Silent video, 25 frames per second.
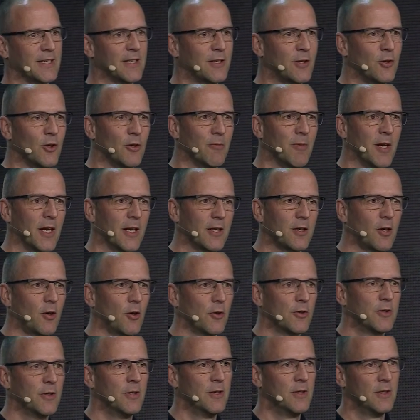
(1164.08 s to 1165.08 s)
QML
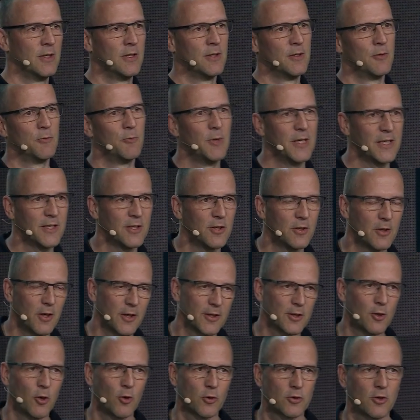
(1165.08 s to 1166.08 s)
code when you're
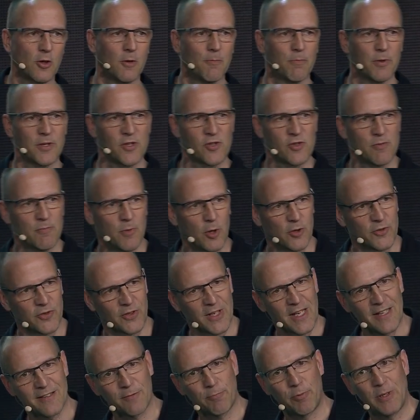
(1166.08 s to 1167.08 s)
in code completion mode. So
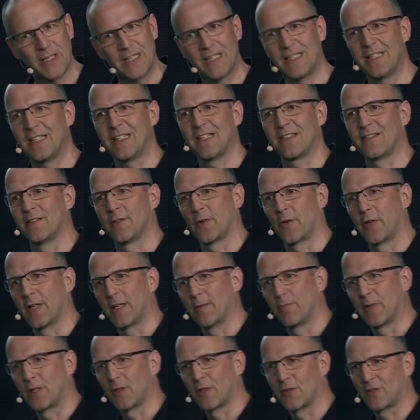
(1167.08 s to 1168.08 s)
that's pretty decent already,
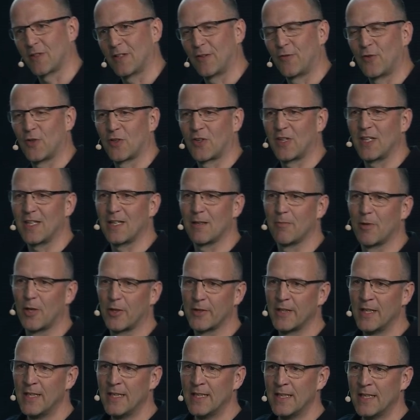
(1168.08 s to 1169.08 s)
because if you think
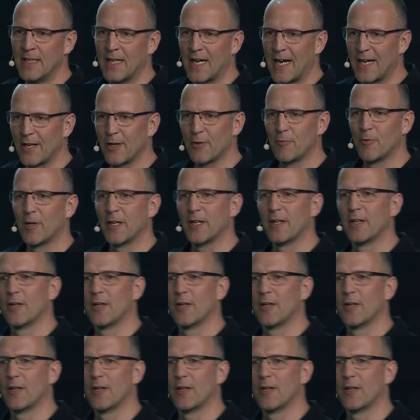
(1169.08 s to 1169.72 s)
about, I don't want to